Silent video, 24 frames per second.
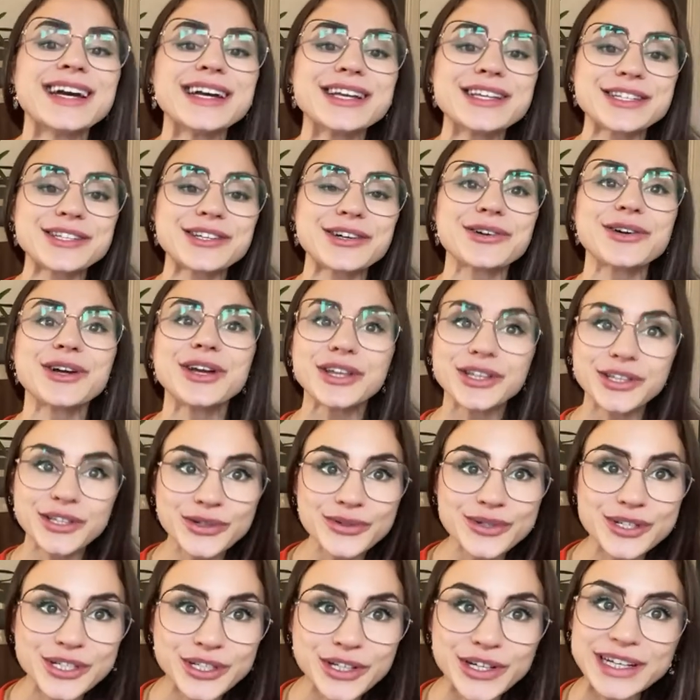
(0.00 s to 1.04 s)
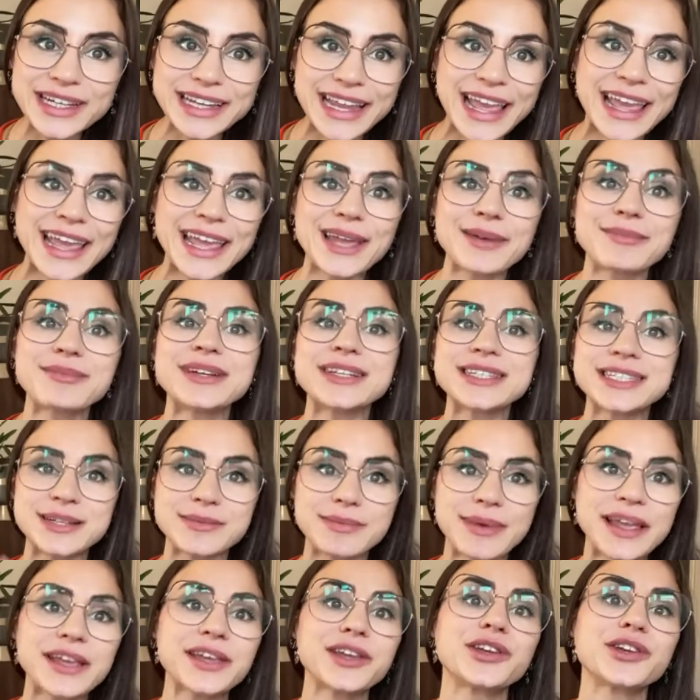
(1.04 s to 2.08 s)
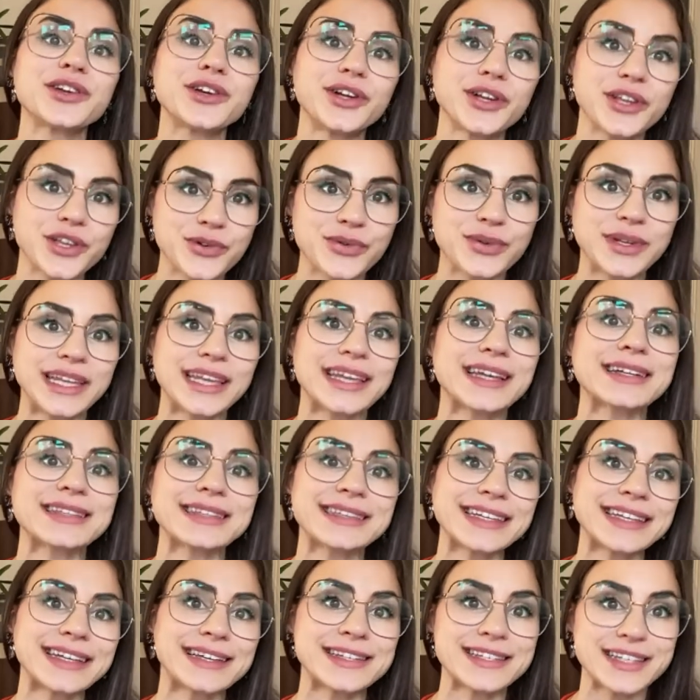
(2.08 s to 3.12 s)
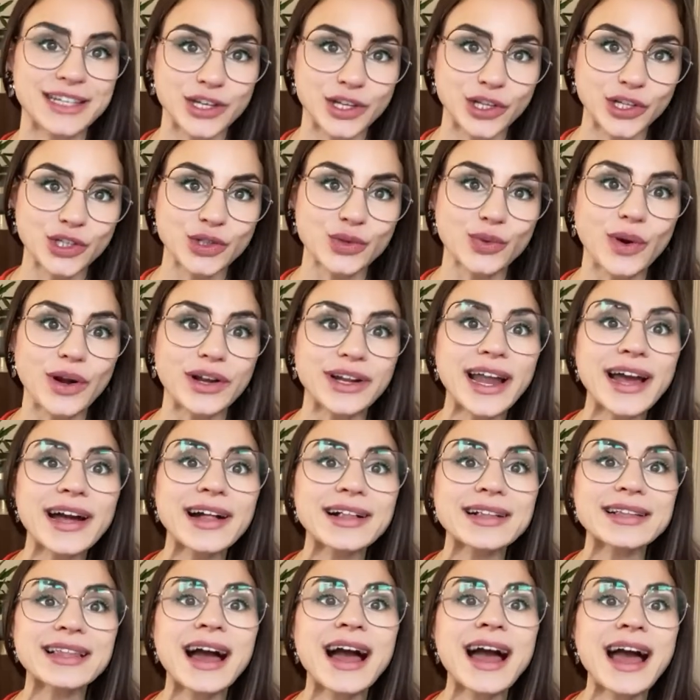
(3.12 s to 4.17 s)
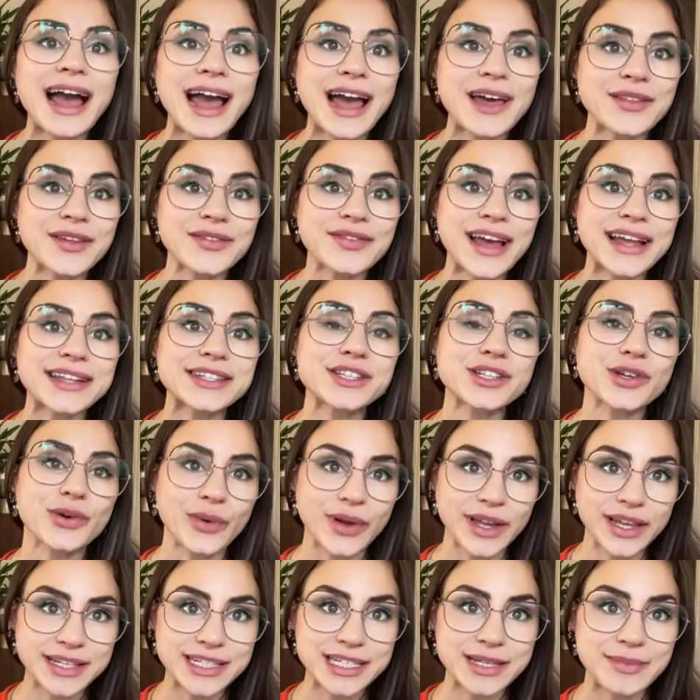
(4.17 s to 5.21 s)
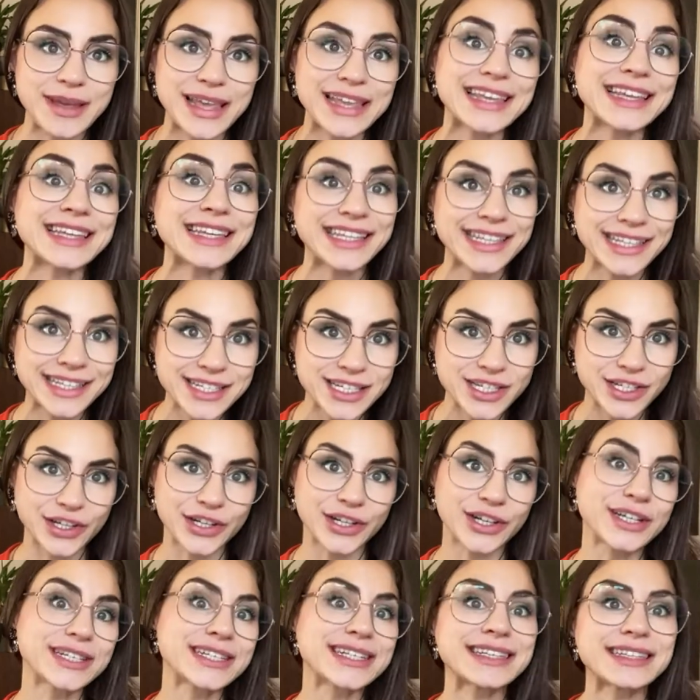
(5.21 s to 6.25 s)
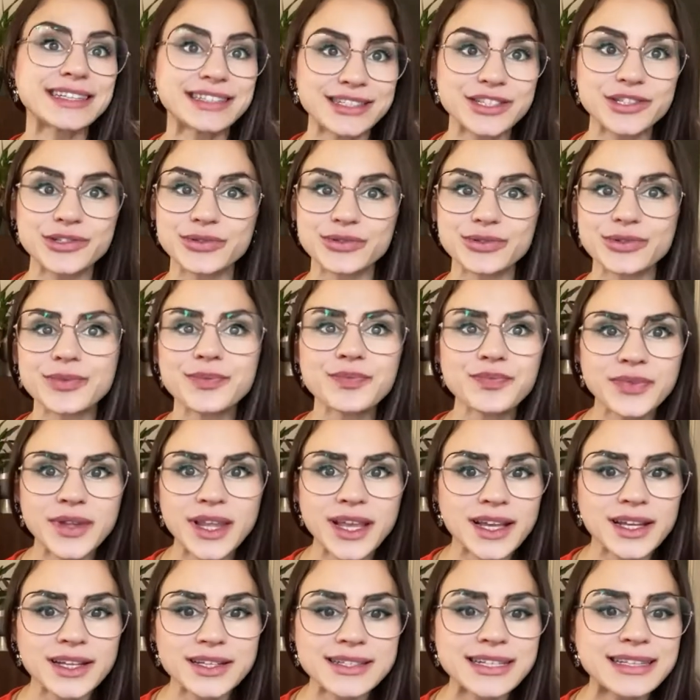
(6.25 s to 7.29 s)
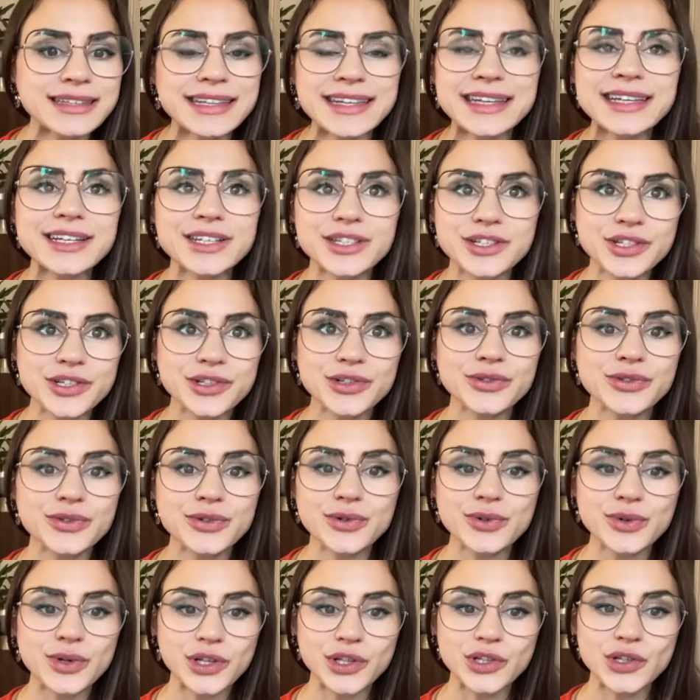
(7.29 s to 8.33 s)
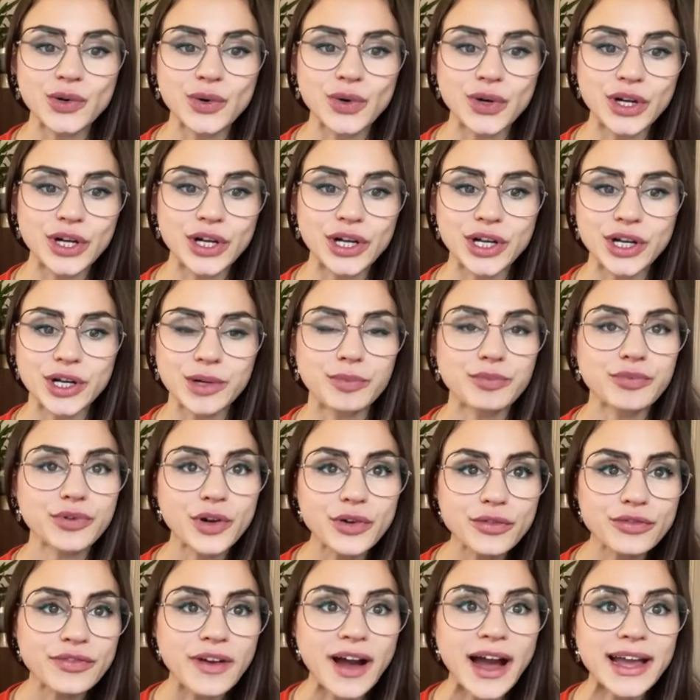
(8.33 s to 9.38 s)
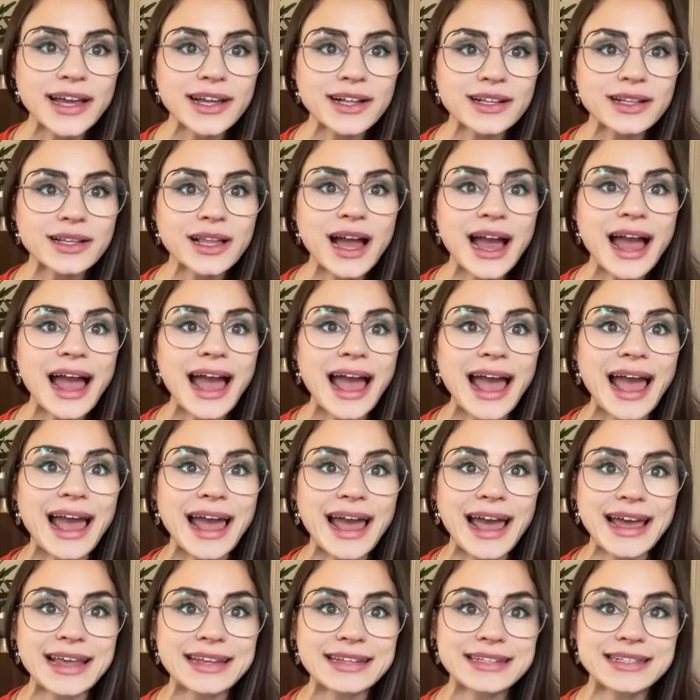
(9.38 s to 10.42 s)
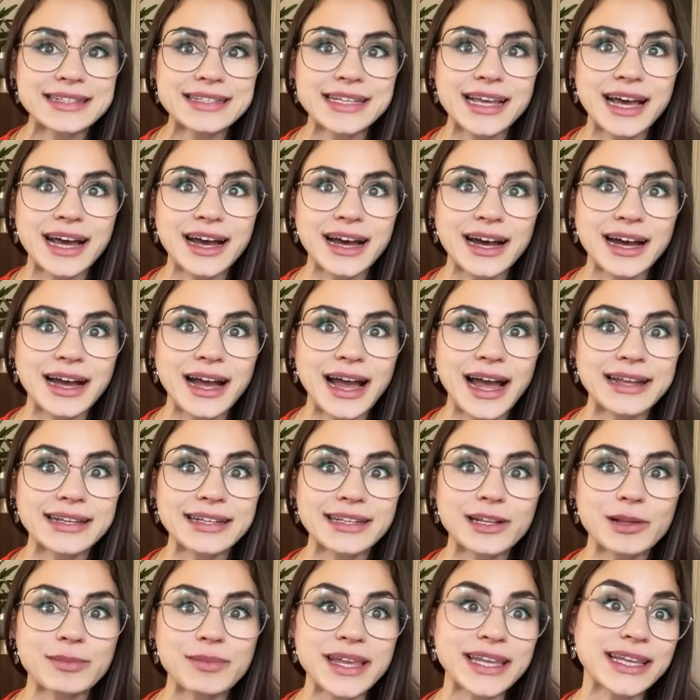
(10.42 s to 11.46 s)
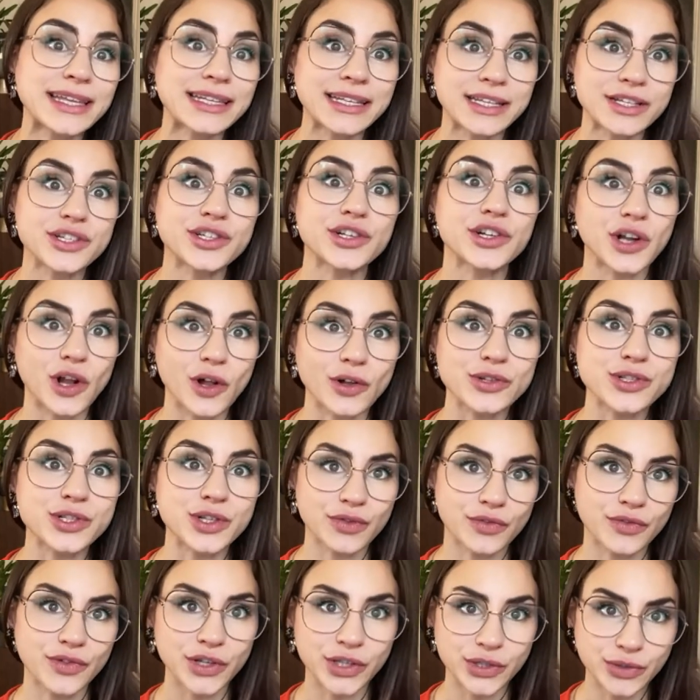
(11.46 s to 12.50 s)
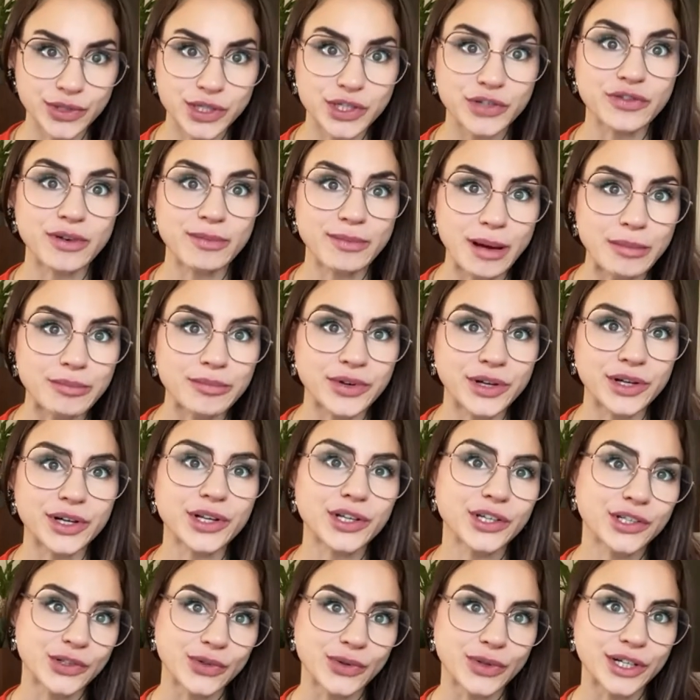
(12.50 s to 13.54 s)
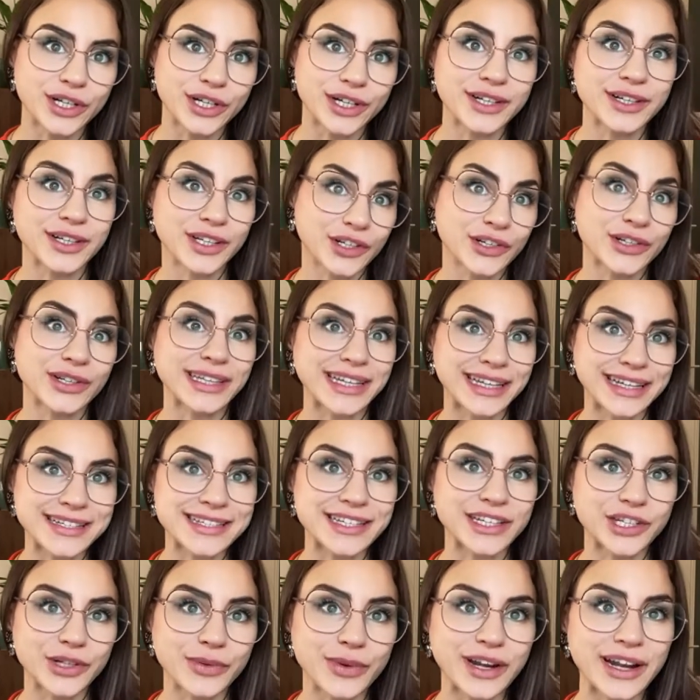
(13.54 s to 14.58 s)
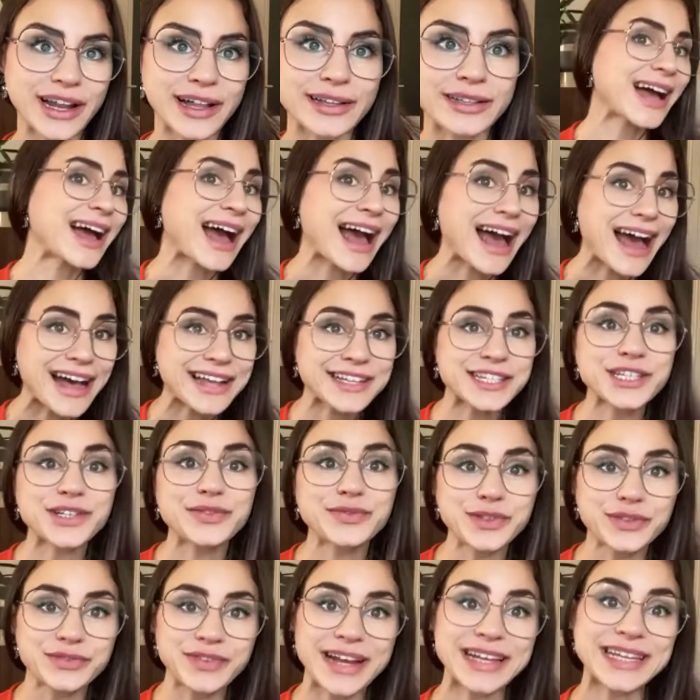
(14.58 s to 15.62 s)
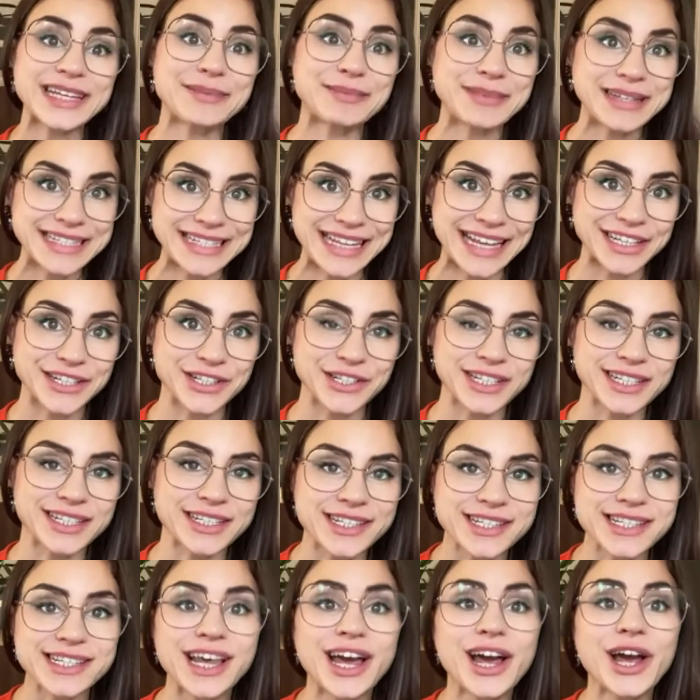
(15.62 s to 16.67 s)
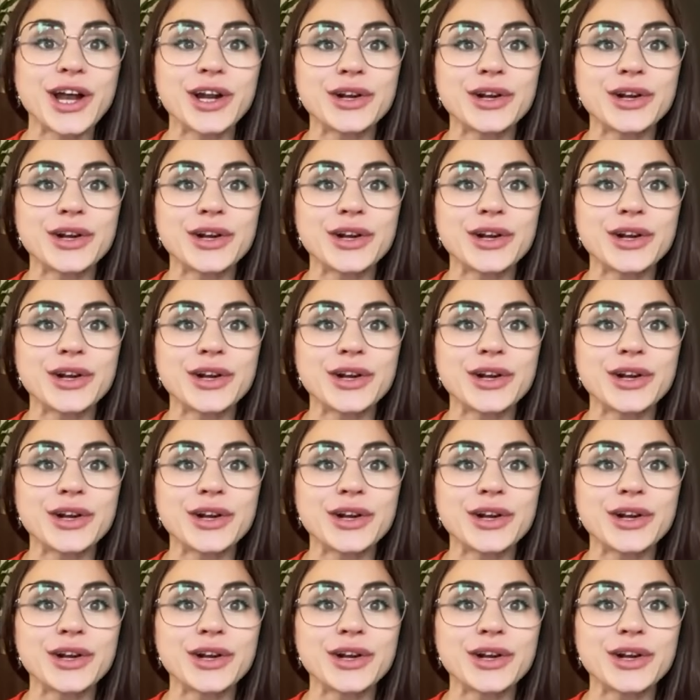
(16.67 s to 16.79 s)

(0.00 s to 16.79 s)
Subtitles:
So use your name to make your unique LinkedIn URL, and then that's going to make it easier to link to your profile, and it'll make it easier also for you to remember your LinkedIn URL. Ask for recommendations.